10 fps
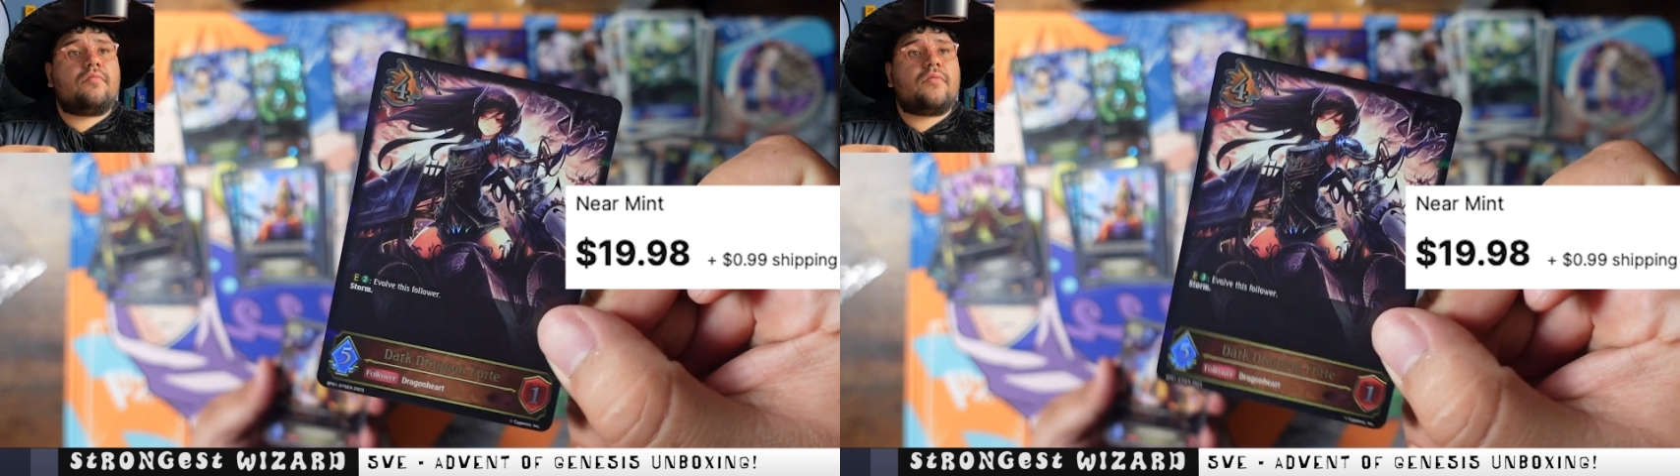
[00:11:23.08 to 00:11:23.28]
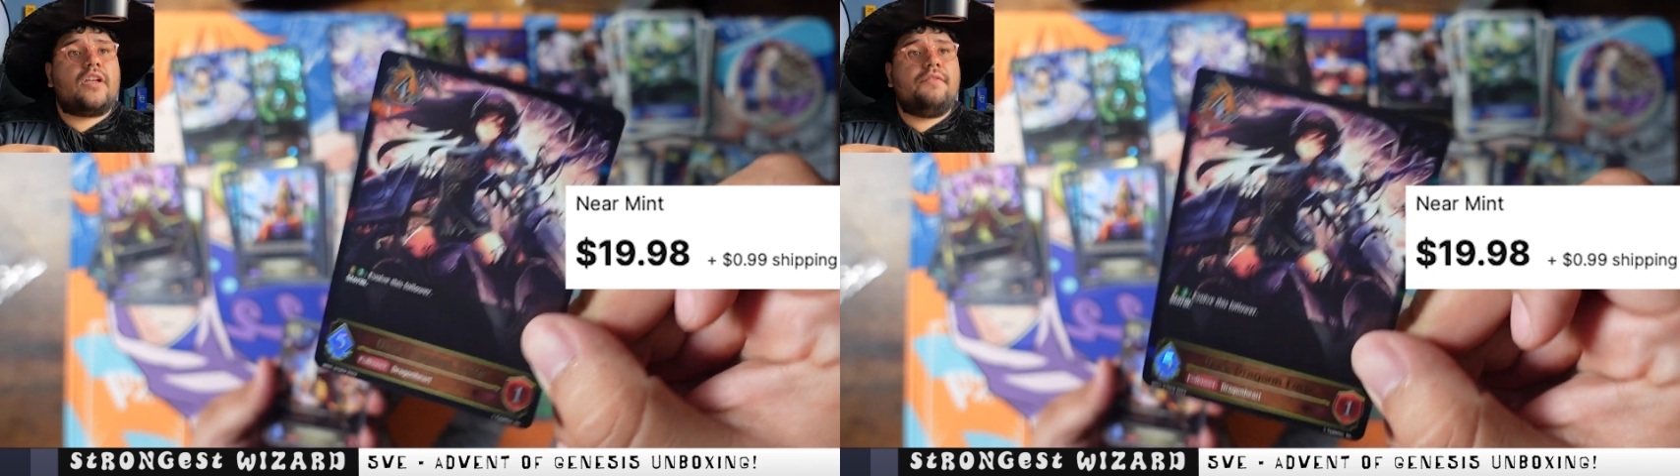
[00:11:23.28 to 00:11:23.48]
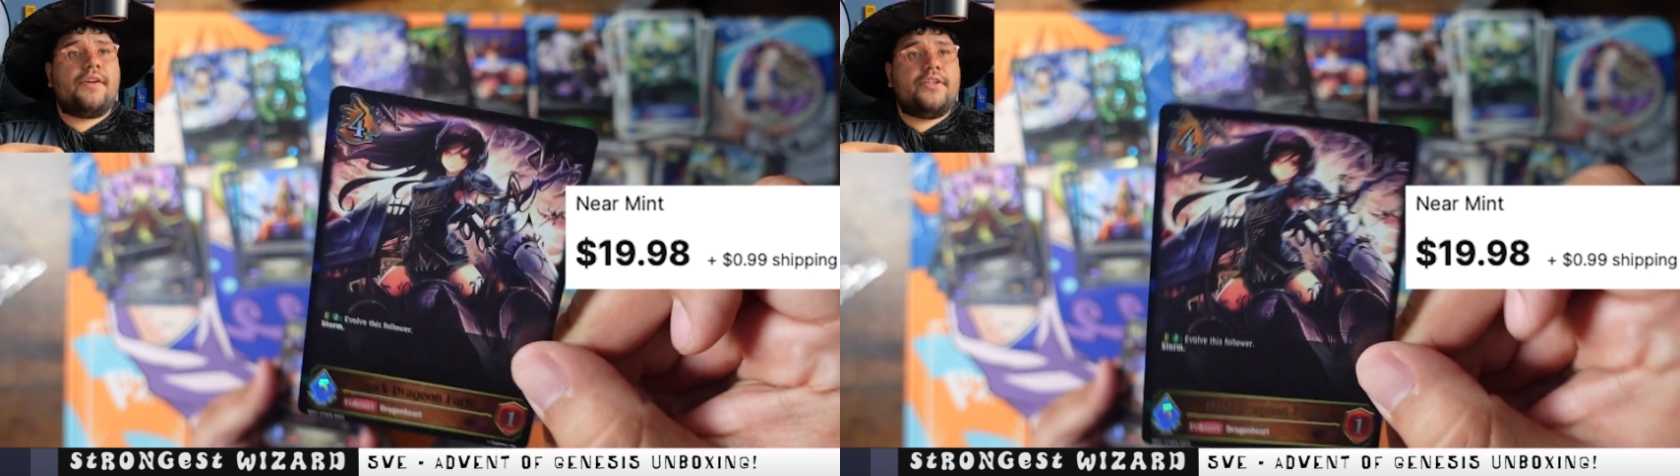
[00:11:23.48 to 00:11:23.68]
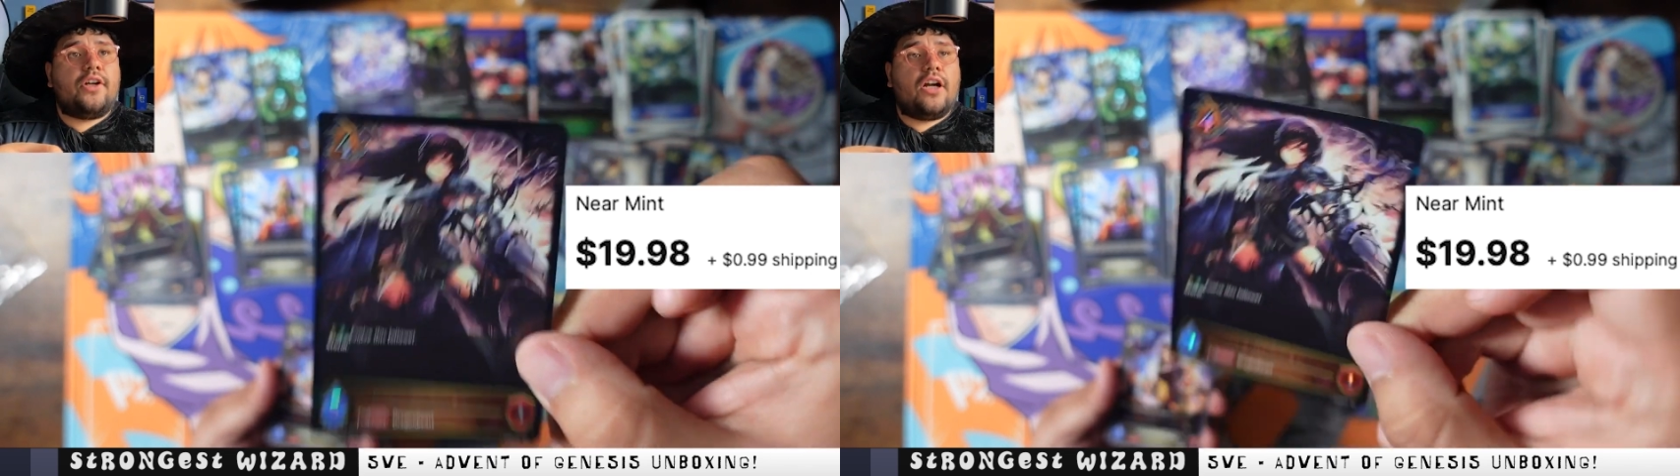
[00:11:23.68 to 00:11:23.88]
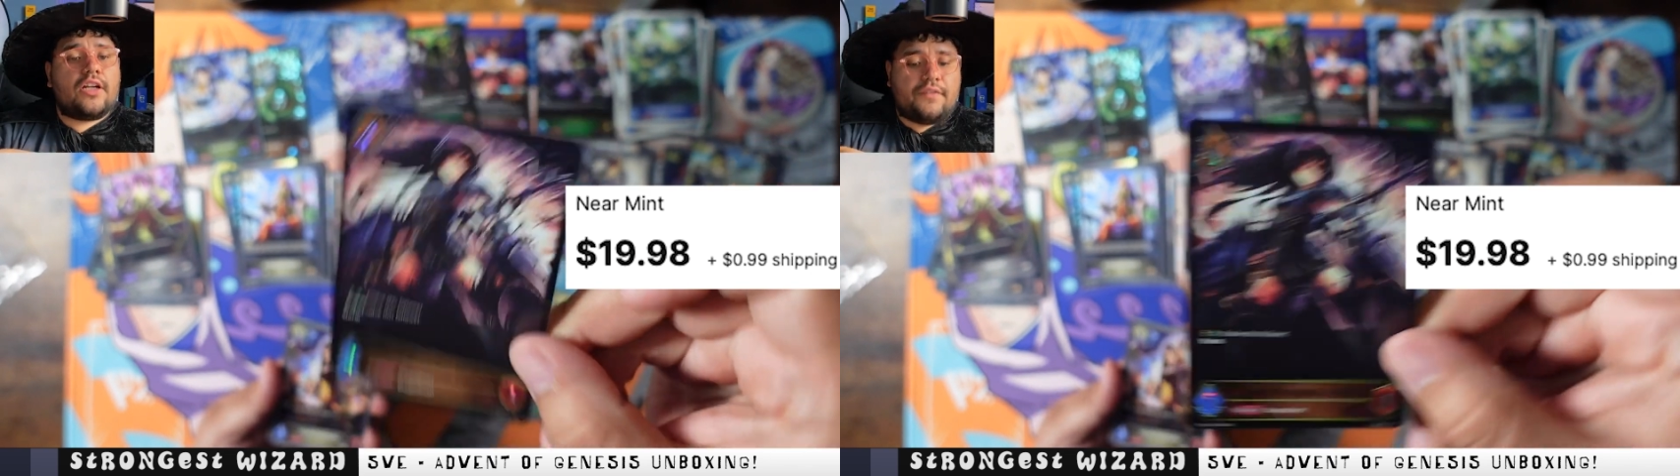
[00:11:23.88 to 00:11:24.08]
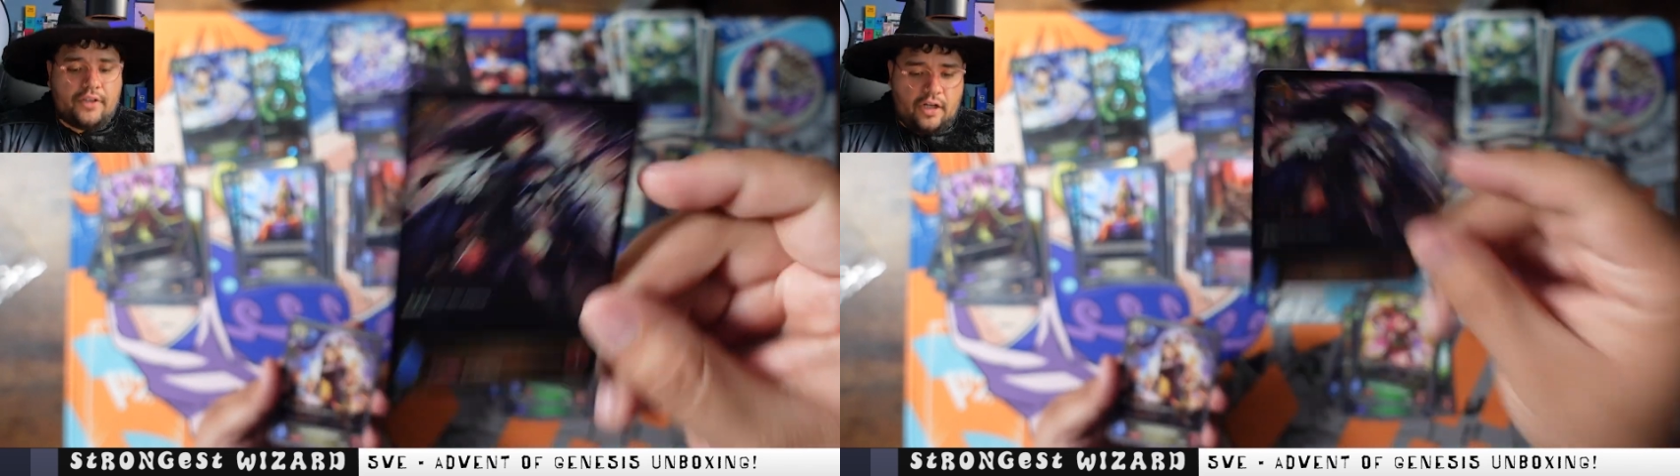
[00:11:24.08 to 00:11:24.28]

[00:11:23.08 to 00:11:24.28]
Very dark, very